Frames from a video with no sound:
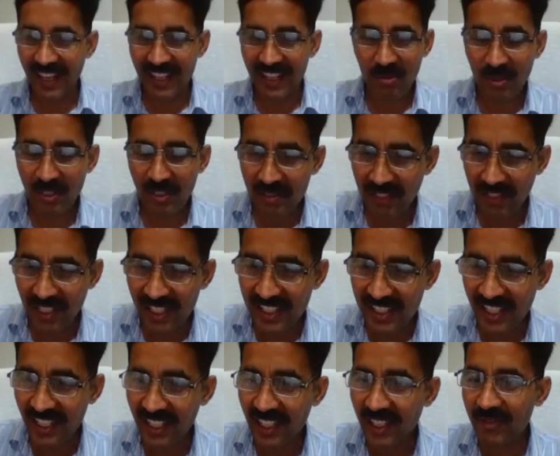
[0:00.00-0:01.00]
the last question we
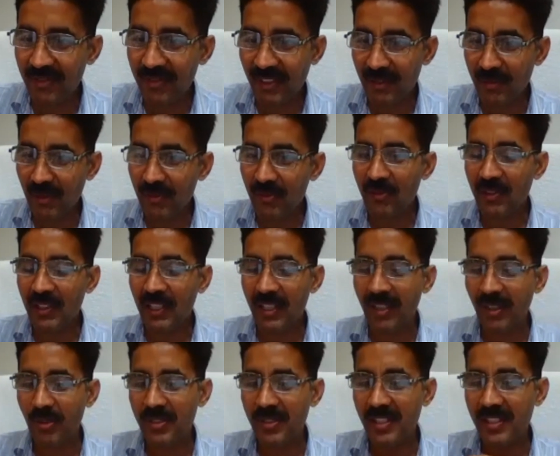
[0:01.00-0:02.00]
can take up uh, before
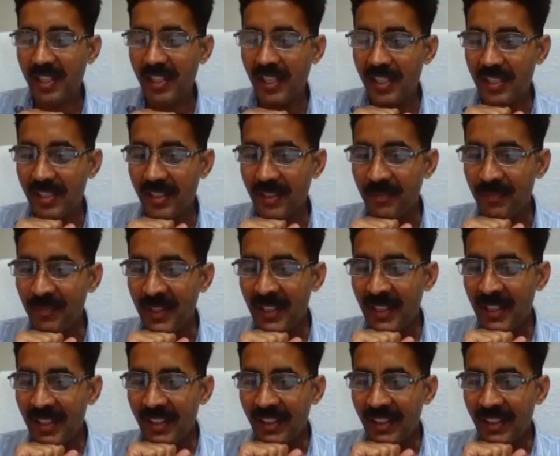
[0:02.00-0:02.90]
we close the session